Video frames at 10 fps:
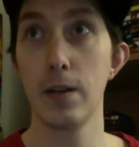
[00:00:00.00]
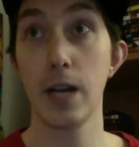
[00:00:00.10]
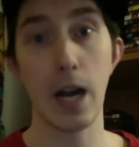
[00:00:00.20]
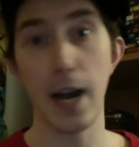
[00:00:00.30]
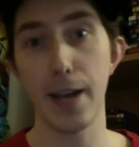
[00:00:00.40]

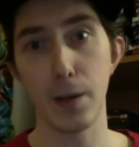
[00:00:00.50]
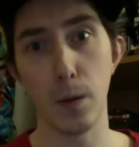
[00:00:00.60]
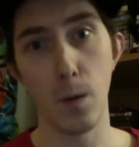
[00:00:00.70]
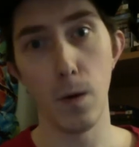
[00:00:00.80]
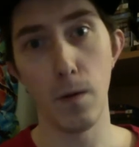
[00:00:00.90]
classic
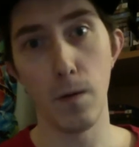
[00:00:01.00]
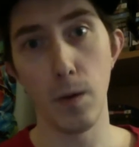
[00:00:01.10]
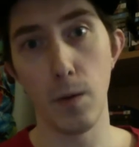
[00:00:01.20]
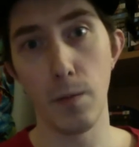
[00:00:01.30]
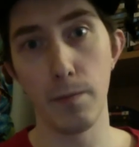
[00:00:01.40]
horror
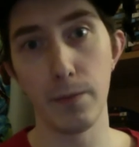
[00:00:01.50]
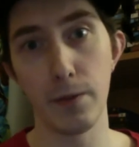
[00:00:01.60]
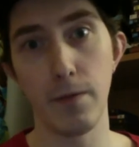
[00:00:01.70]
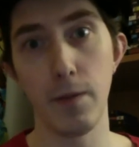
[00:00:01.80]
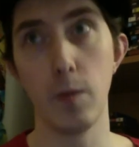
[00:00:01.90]
films,
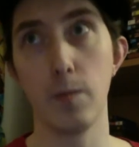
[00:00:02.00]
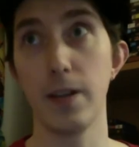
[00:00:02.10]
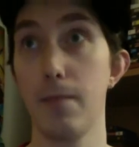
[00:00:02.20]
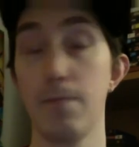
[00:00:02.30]
films that